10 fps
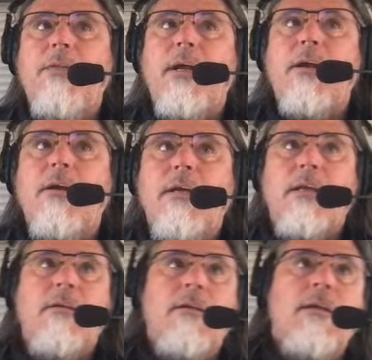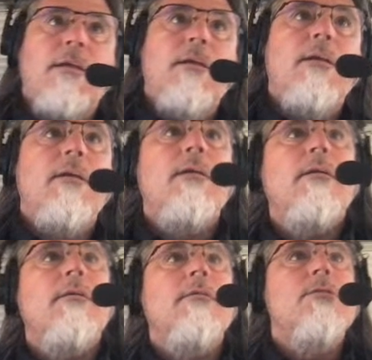there.
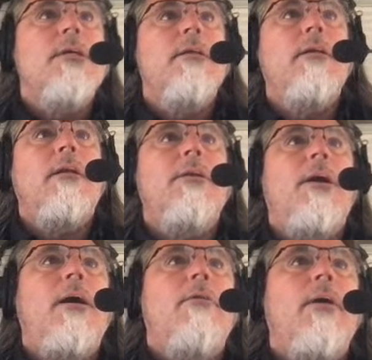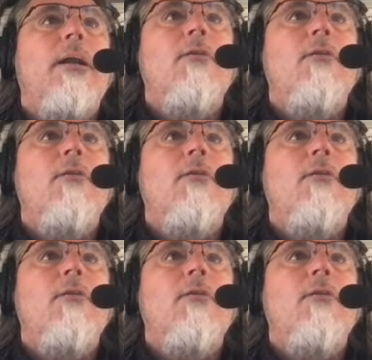I see the little dot right